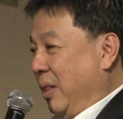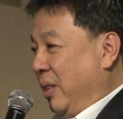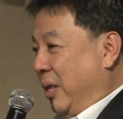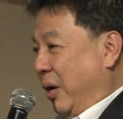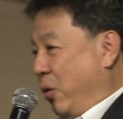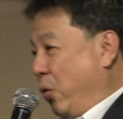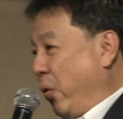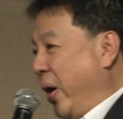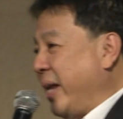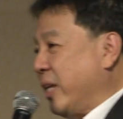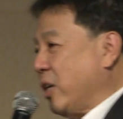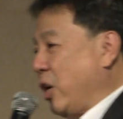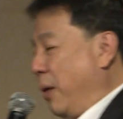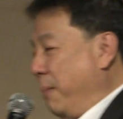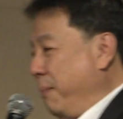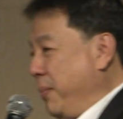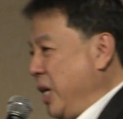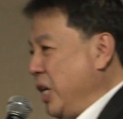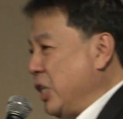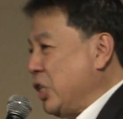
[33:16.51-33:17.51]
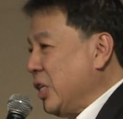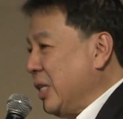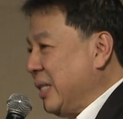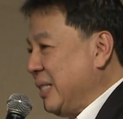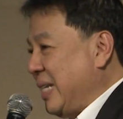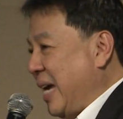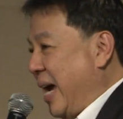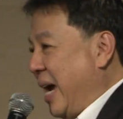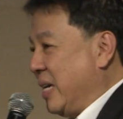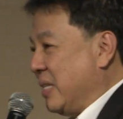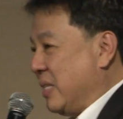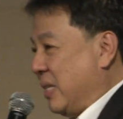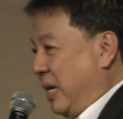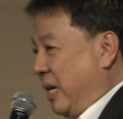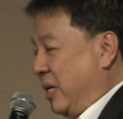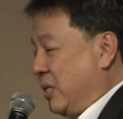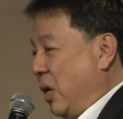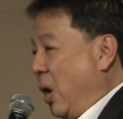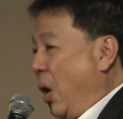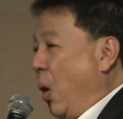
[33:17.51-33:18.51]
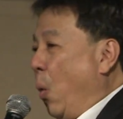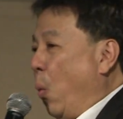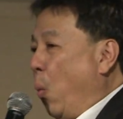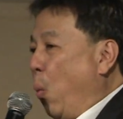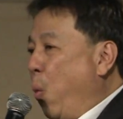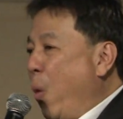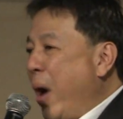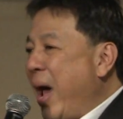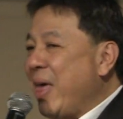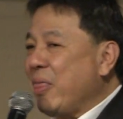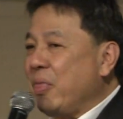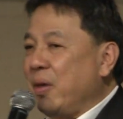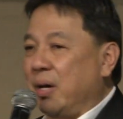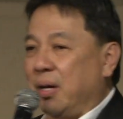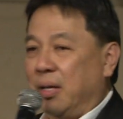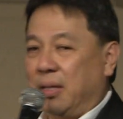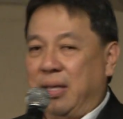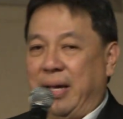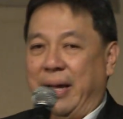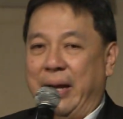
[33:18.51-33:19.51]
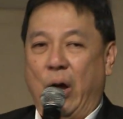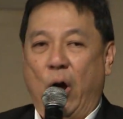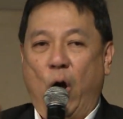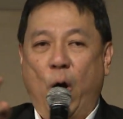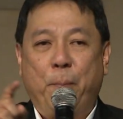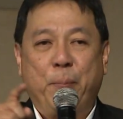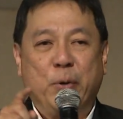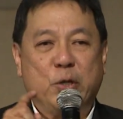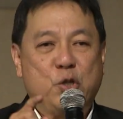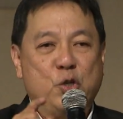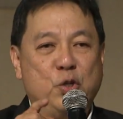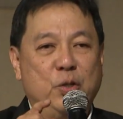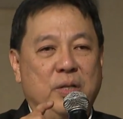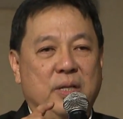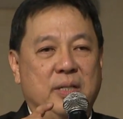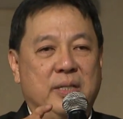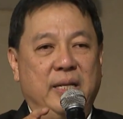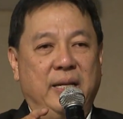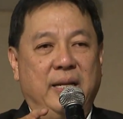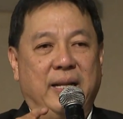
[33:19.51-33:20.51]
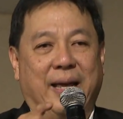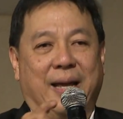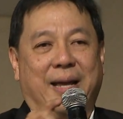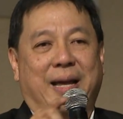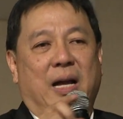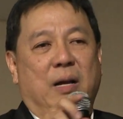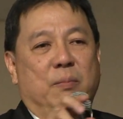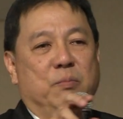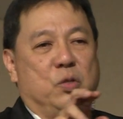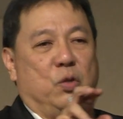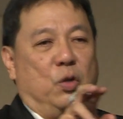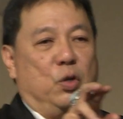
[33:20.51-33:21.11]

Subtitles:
The great commission test is whether that opportunity that comes